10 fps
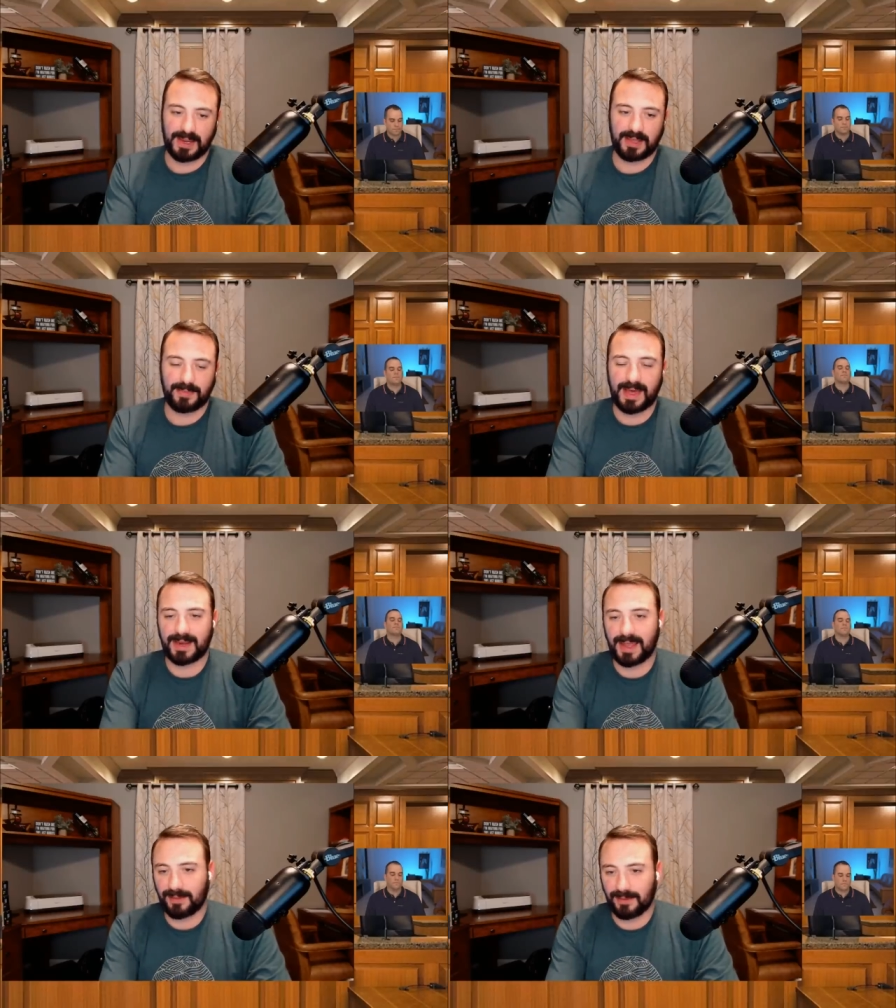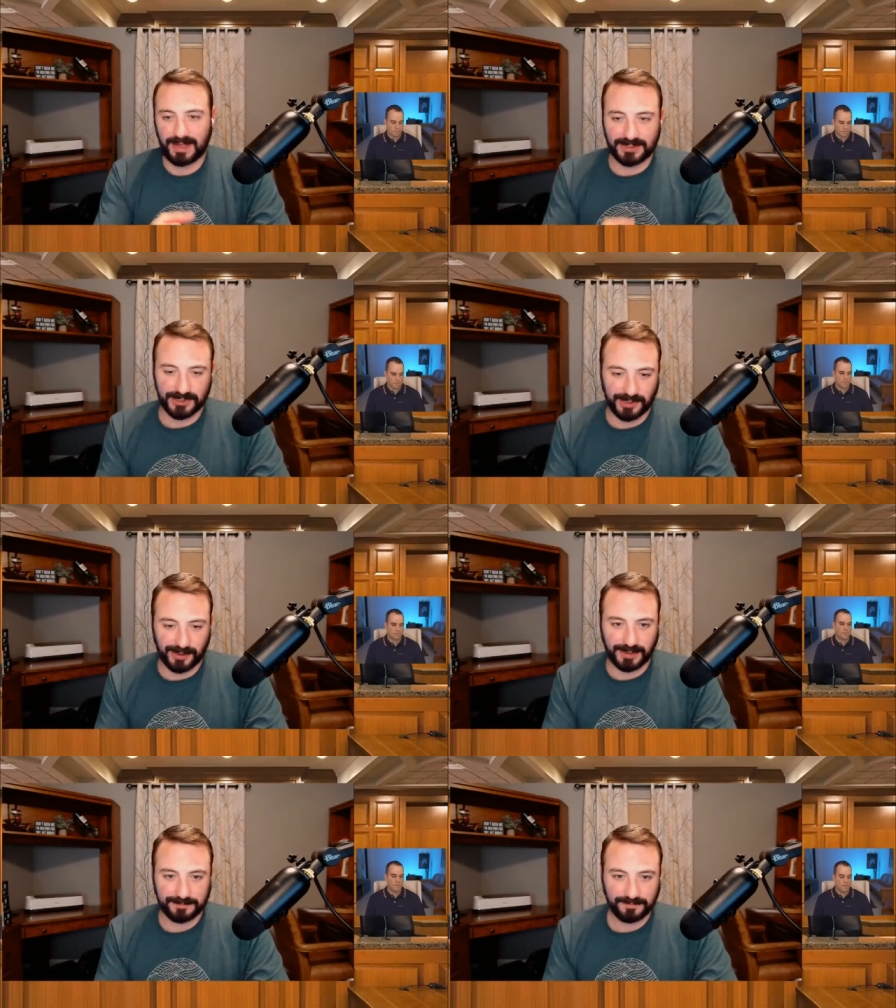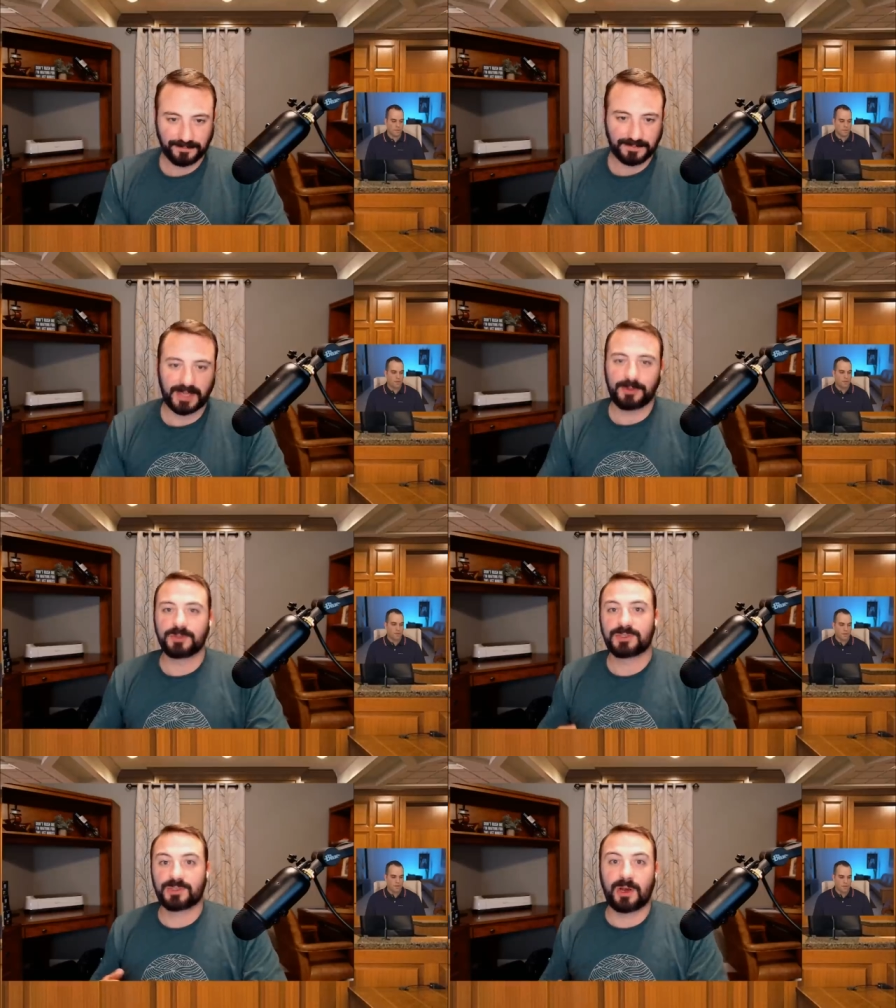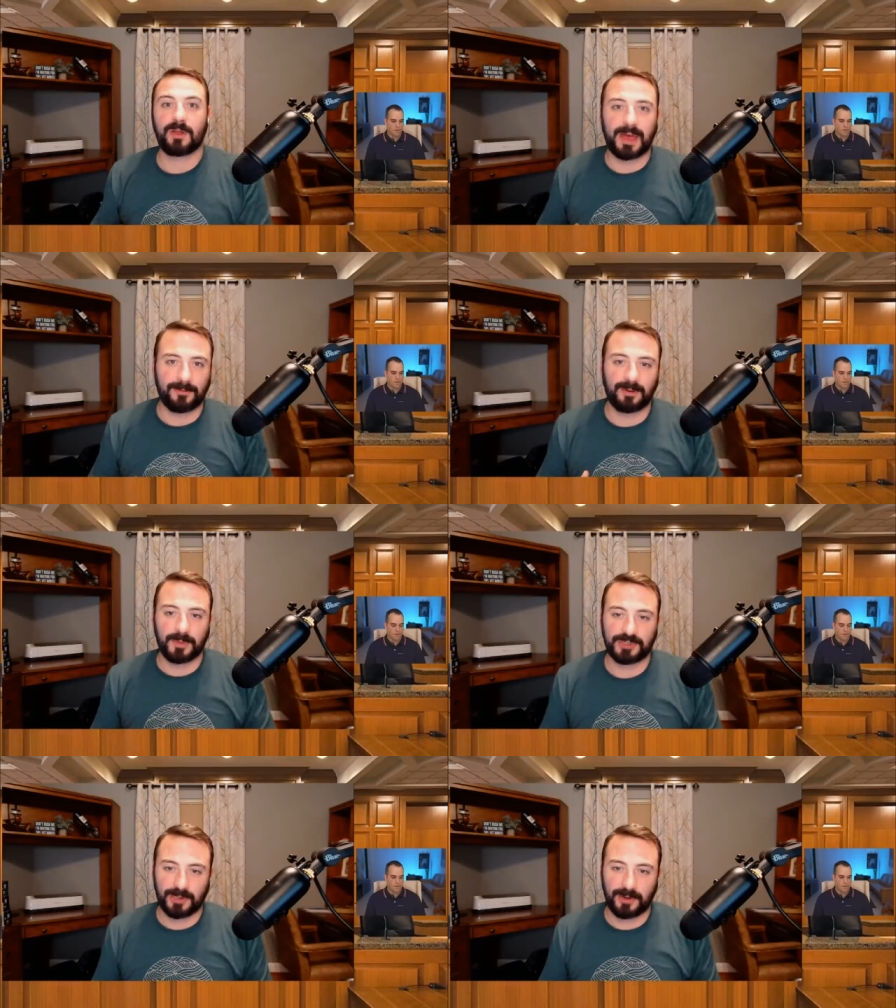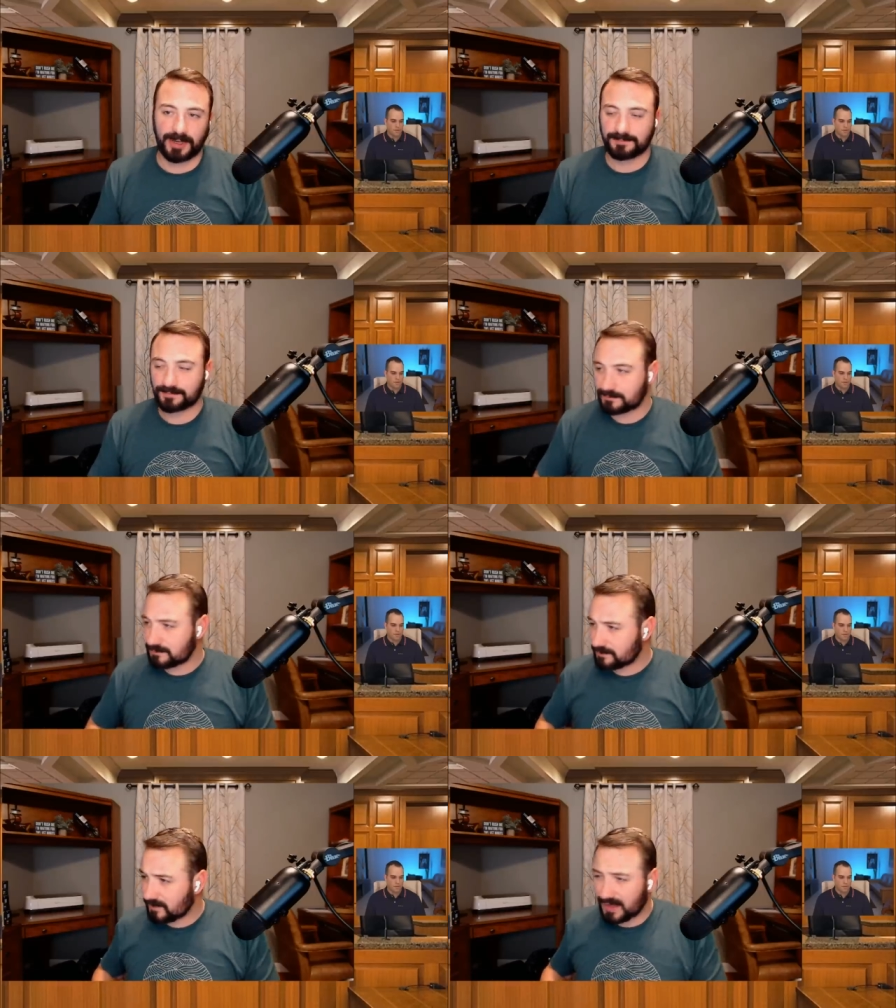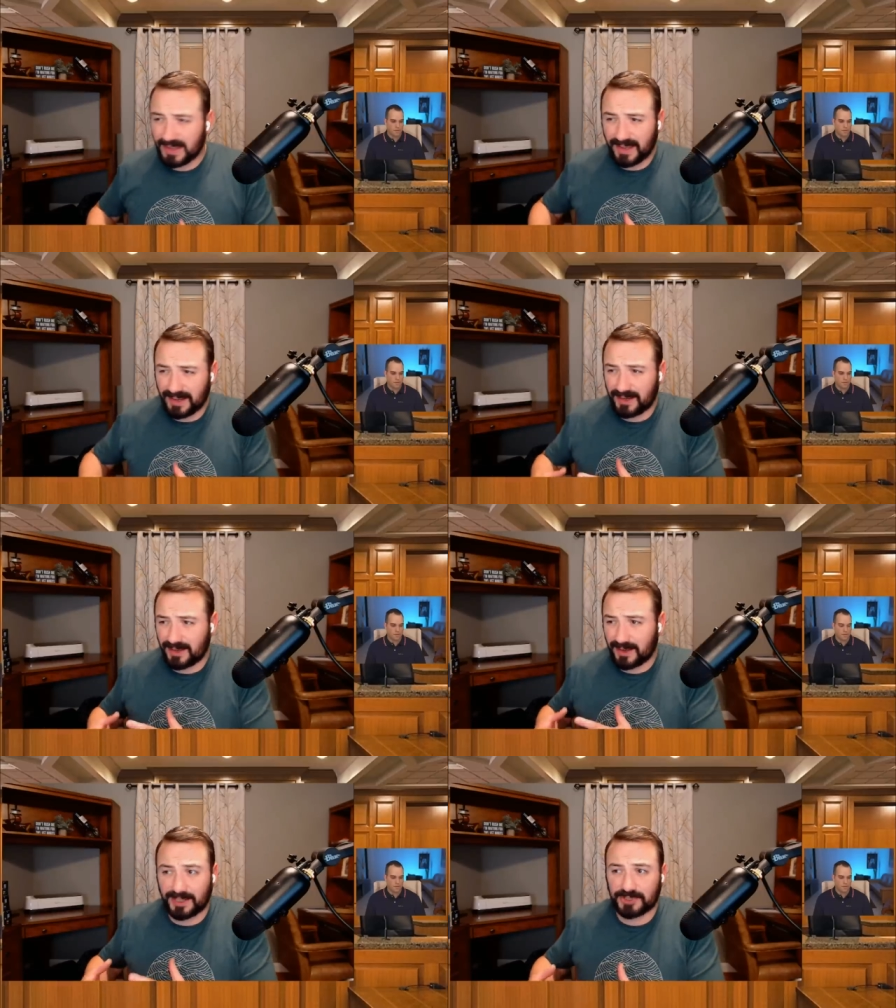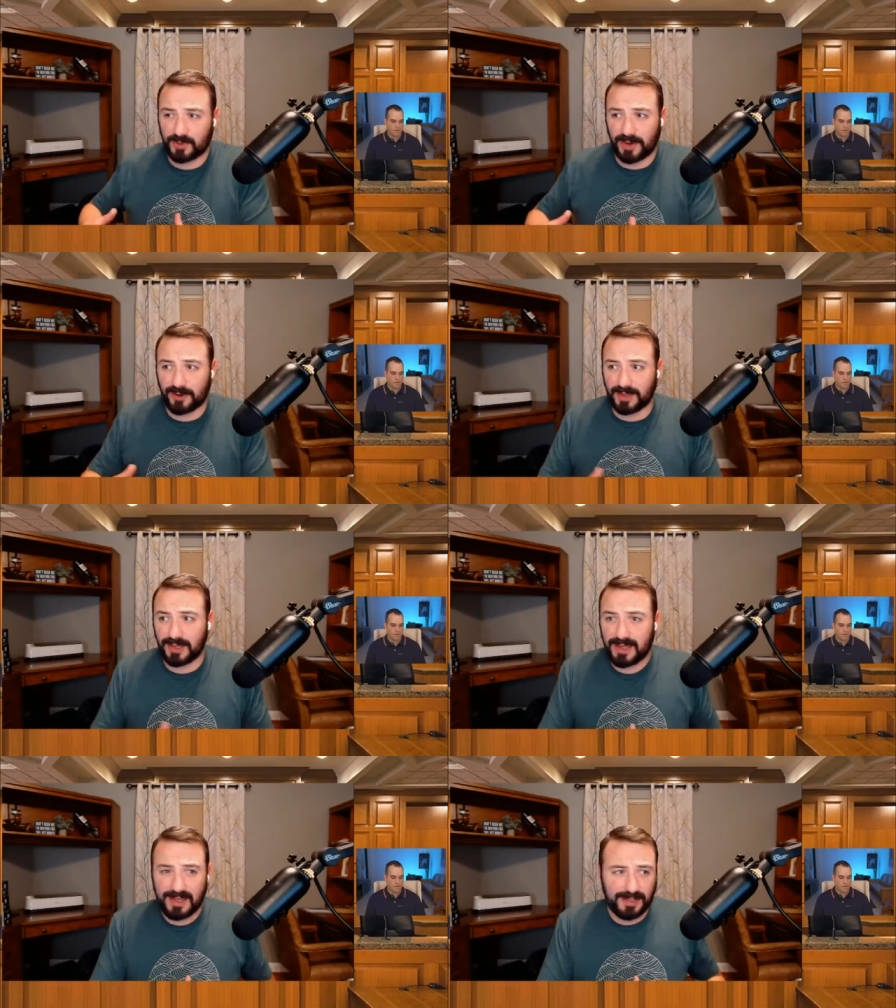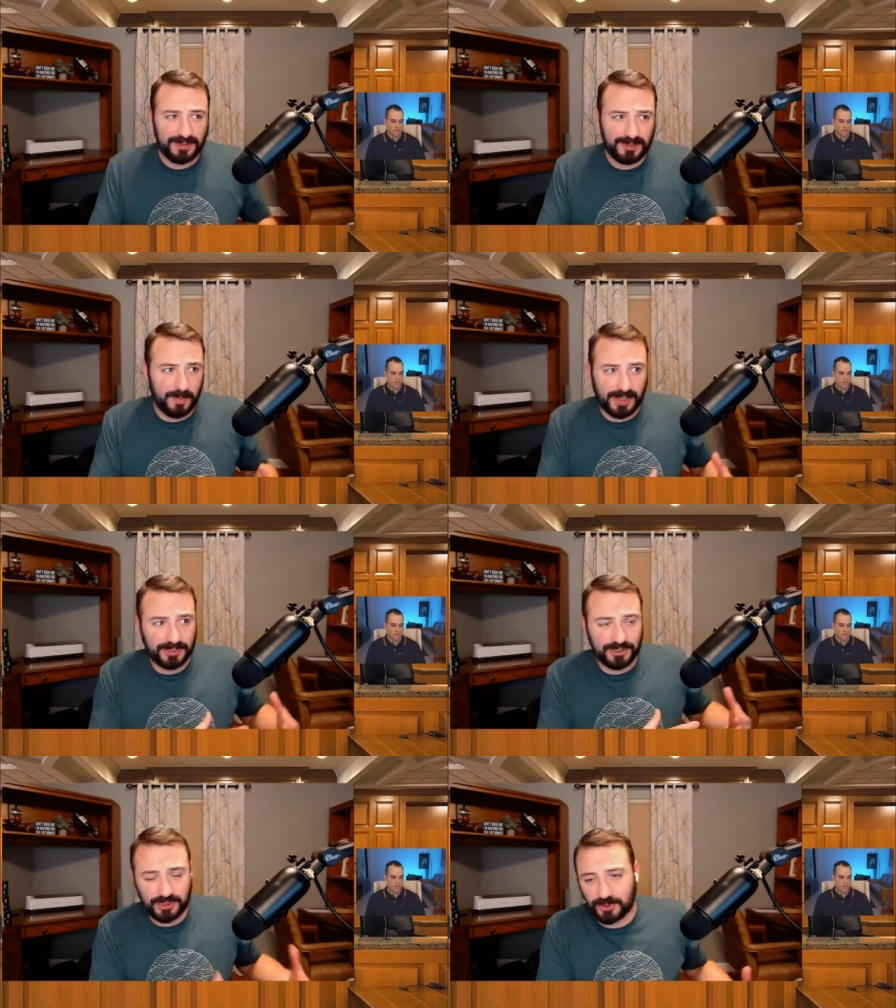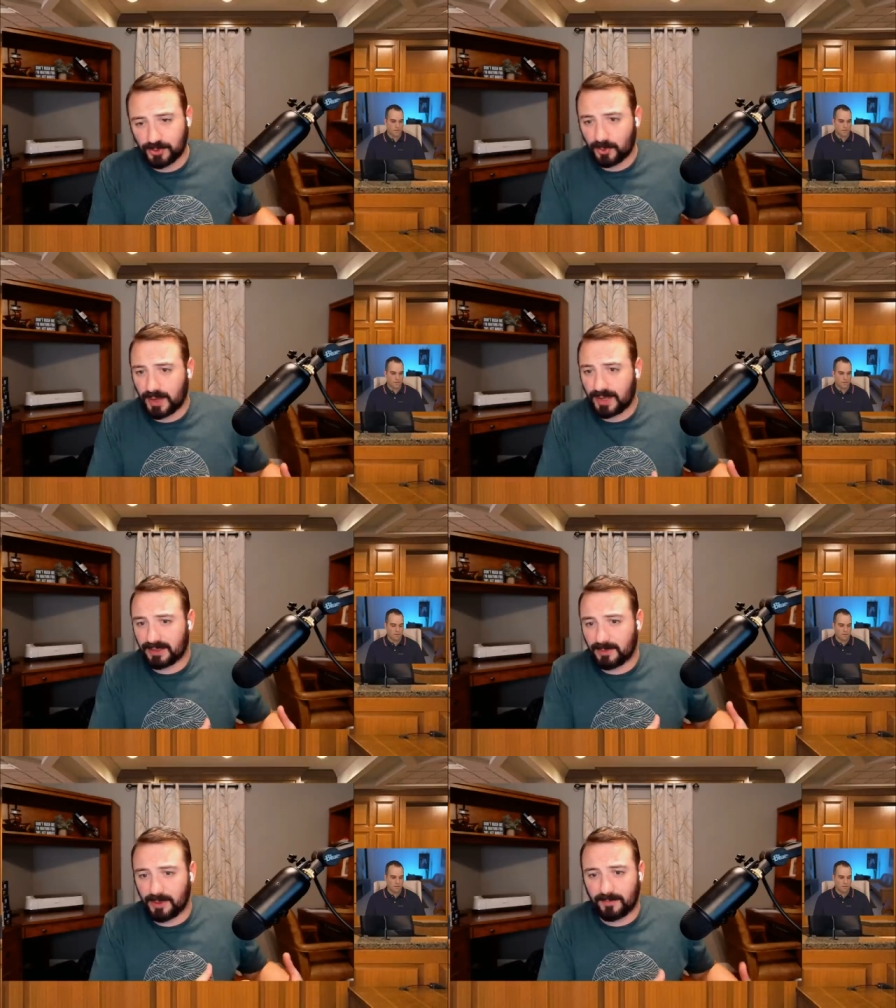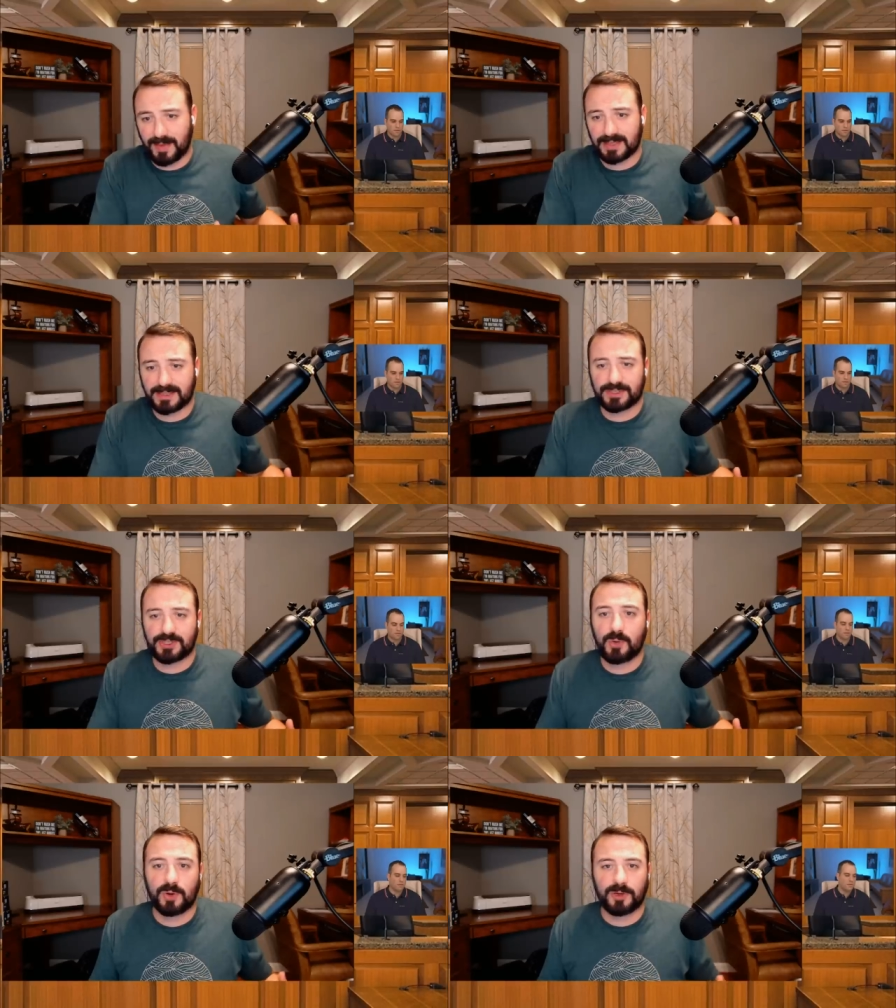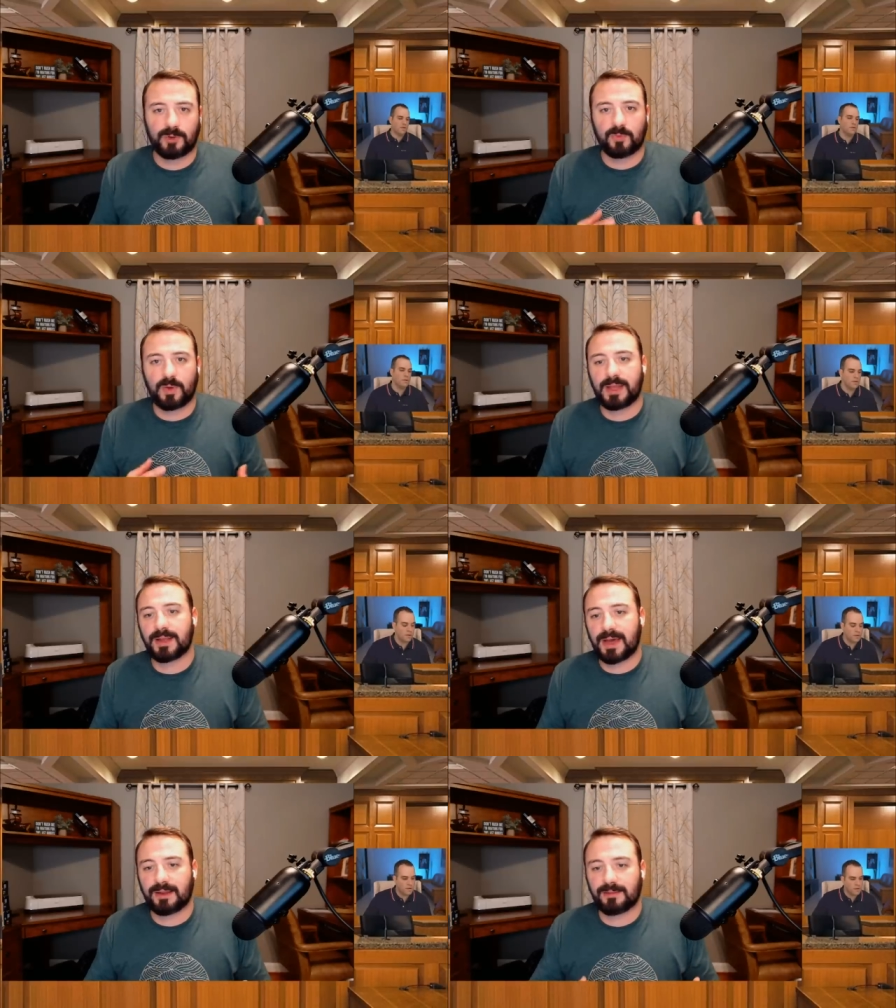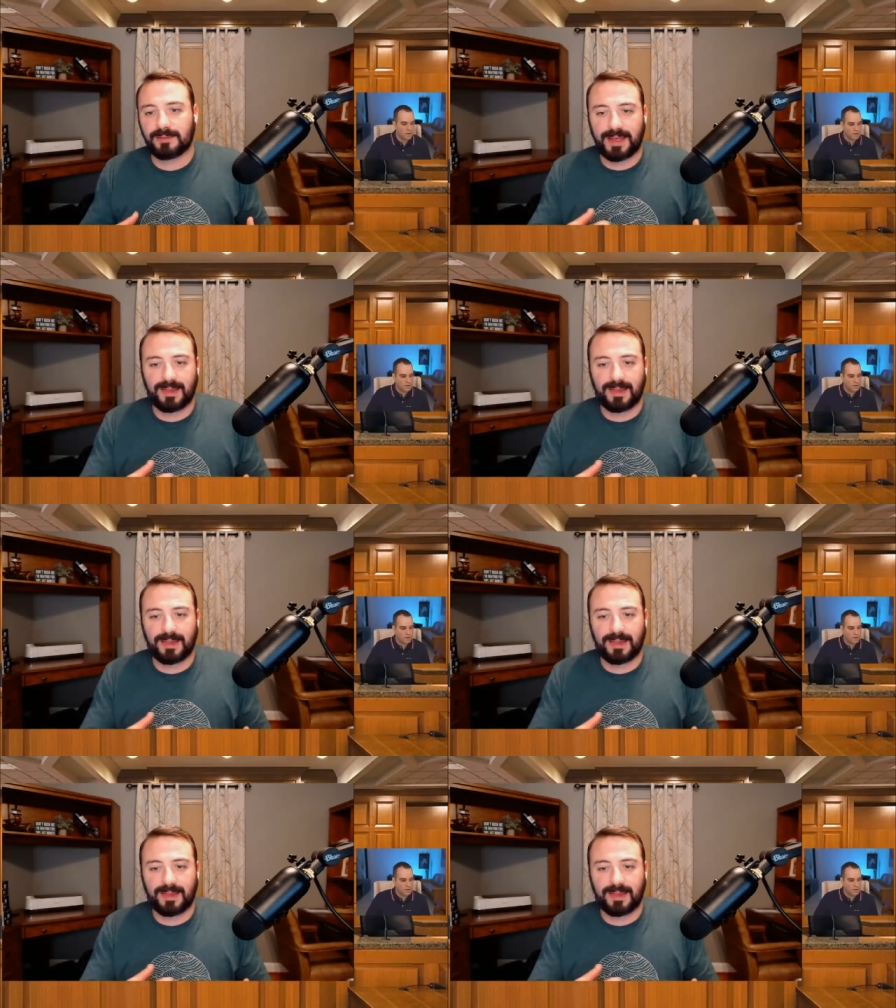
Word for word: And that alienates a jury. And you saw that from the jury. Contrary to Ben Chew and Camille Vasquez, who were great at, a,